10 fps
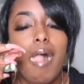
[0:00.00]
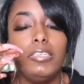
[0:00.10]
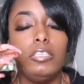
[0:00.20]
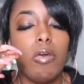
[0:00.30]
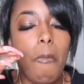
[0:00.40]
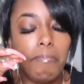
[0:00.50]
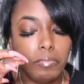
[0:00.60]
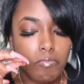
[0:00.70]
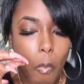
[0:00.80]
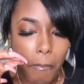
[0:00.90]
so
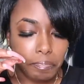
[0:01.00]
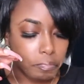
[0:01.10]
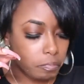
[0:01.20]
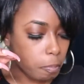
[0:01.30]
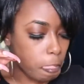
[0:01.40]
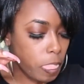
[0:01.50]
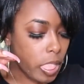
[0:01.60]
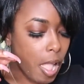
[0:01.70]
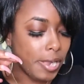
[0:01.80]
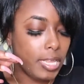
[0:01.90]

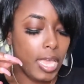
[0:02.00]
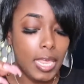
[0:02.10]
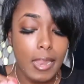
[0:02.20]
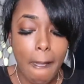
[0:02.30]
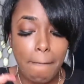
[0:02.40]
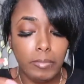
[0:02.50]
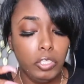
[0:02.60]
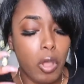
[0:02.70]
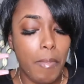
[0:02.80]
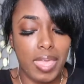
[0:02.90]
they end up,
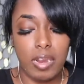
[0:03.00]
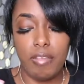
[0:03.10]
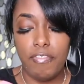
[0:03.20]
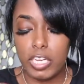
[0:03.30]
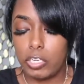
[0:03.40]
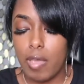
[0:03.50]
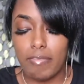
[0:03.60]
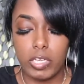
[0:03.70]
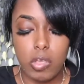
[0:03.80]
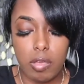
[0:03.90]
you know, making it official
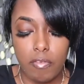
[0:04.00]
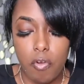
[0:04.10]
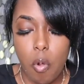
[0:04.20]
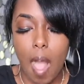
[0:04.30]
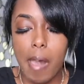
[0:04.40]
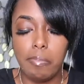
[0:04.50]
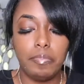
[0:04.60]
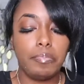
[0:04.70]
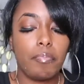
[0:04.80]
after talking for a while.